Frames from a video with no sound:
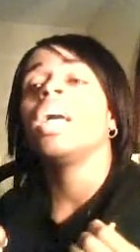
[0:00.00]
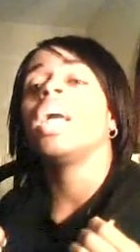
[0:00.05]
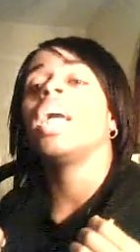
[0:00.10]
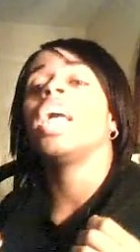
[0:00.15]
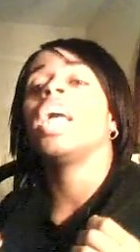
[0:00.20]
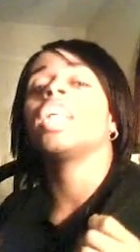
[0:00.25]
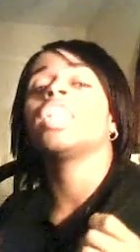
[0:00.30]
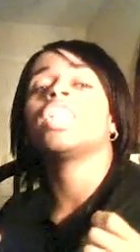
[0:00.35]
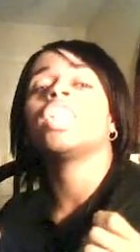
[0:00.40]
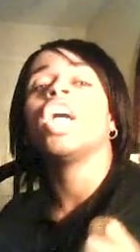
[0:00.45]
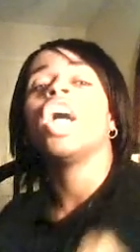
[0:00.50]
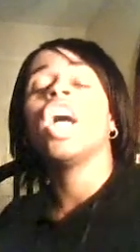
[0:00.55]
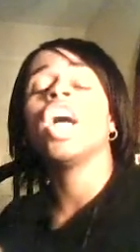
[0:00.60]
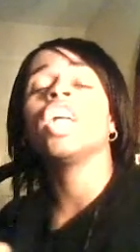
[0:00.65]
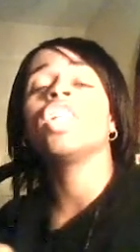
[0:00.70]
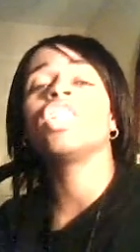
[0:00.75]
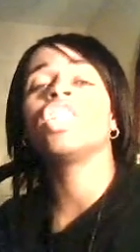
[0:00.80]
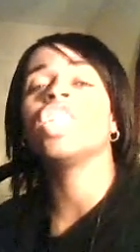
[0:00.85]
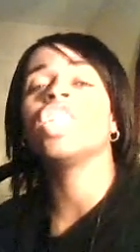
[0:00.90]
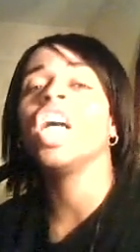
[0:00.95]
It's
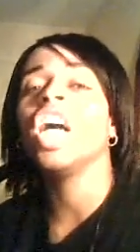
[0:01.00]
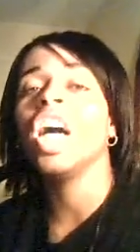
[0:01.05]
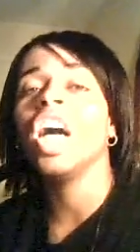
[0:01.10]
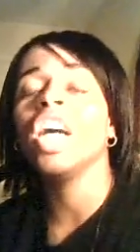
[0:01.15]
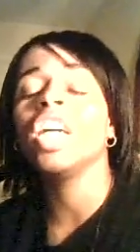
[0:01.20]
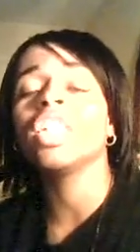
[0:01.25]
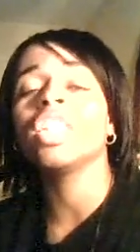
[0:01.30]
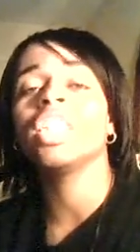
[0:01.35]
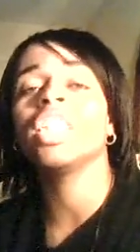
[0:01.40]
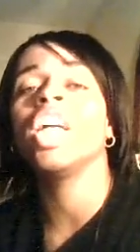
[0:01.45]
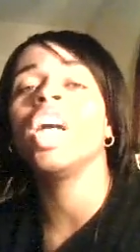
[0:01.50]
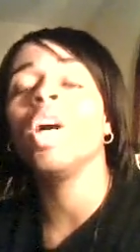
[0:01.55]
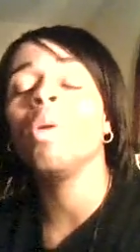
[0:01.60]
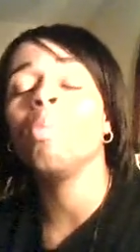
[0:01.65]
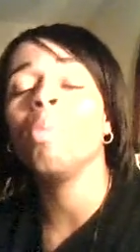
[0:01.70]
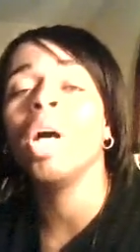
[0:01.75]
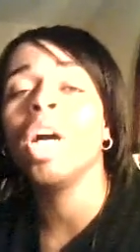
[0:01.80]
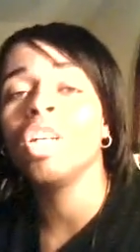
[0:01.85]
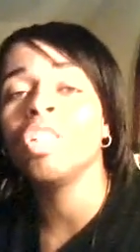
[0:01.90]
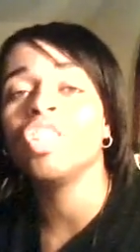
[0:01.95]
her song, Slow
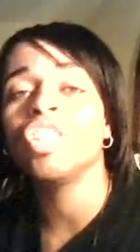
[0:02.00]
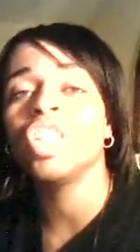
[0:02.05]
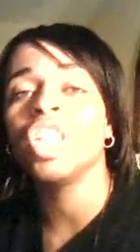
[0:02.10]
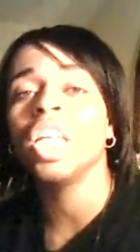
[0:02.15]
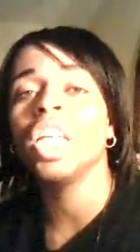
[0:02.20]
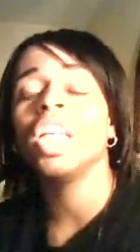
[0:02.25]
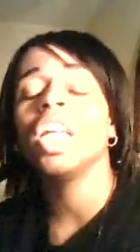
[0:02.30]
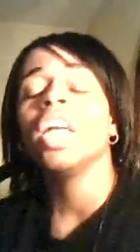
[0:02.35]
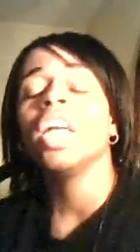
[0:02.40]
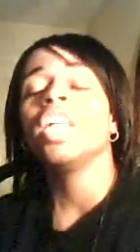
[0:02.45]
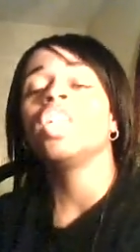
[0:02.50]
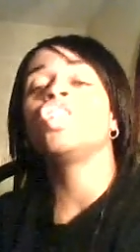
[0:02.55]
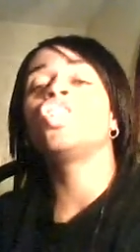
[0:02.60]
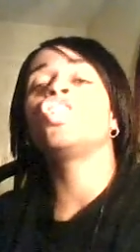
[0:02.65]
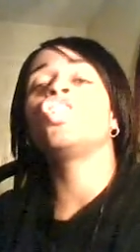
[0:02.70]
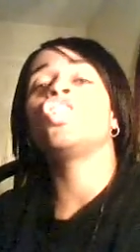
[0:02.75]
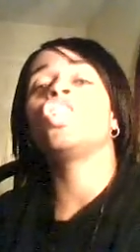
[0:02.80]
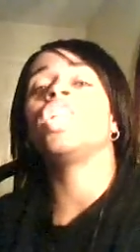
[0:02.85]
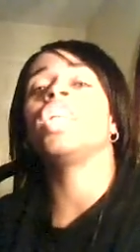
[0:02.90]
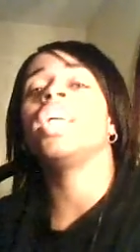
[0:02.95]
Motion.
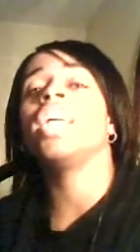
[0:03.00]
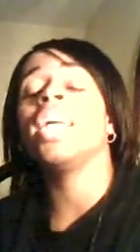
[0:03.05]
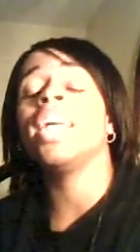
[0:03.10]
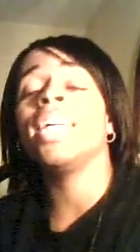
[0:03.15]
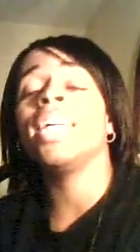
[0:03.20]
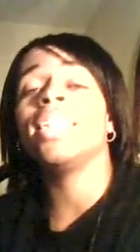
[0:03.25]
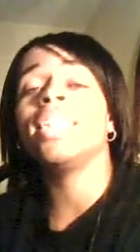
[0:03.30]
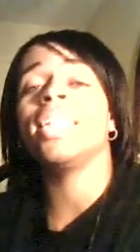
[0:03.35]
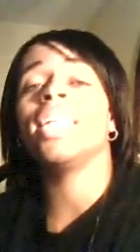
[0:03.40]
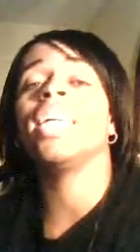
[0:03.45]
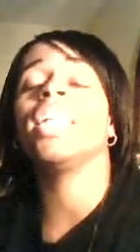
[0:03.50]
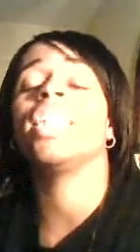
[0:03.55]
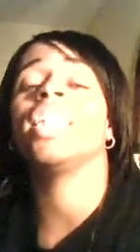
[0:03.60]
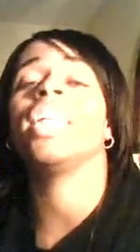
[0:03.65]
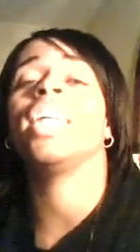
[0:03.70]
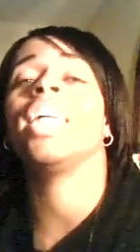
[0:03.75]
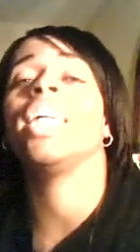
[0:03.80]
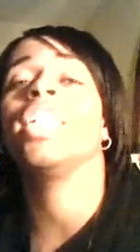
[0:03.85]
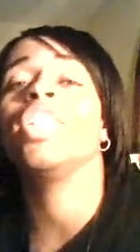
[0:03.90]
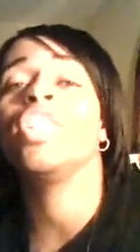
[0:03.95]
She did
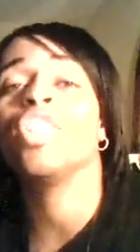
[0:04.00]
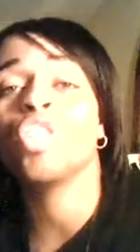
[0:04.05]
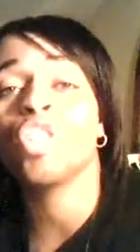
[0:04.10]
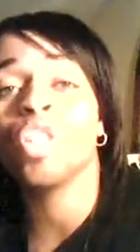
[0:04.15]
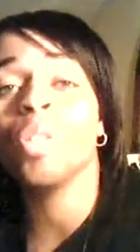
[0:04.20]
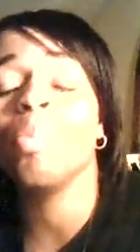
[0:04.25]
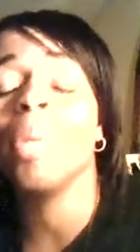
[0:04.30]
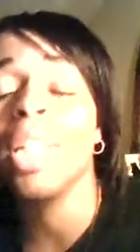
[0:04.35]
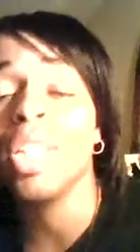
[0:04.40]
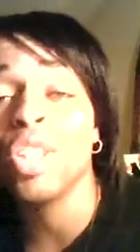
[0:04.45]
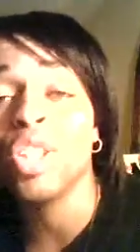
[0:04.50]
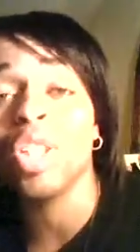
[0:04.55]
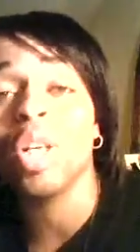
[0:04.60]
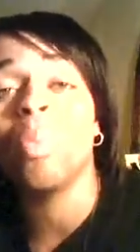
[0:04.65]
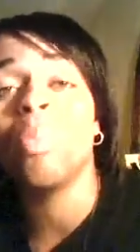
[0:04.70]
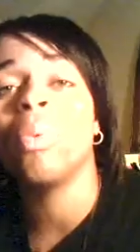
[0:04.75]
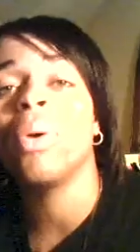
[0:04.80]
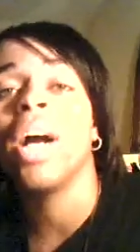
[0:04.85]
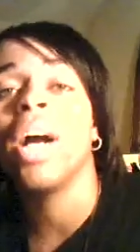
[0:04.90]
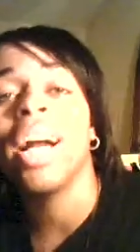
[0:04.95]
the
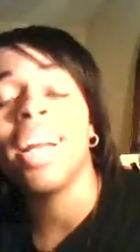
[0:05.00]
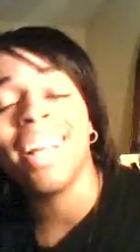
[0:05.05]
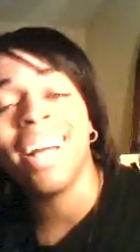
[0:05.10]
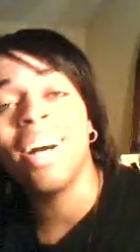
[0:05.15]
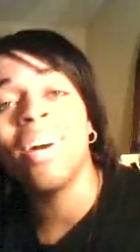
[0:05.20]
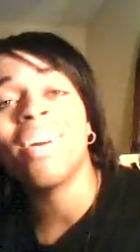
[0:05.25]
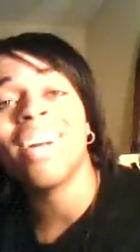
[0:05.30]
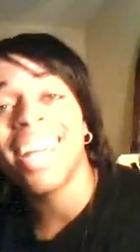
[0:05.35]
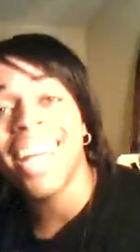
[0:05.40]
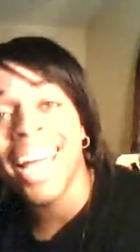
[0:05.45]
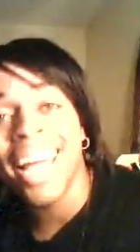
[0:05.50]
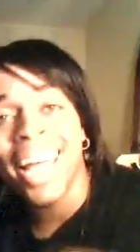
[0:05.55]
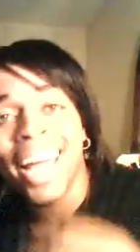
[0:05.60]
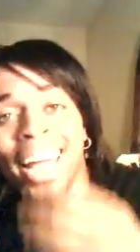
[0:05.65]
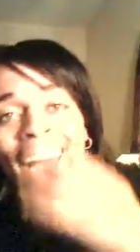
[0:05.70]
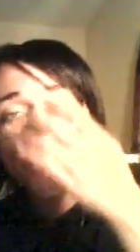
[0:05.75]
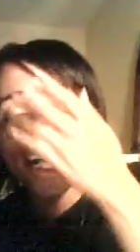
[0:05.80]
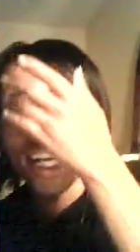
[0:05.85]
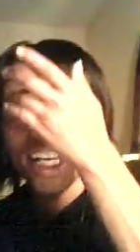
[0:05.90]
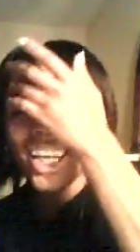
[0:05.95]
instrumental part,
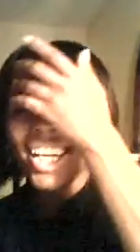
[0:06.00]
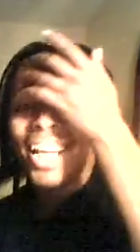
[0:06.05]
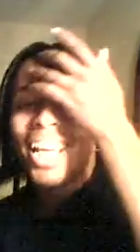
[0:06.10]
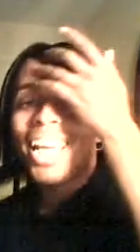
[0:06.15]
okay?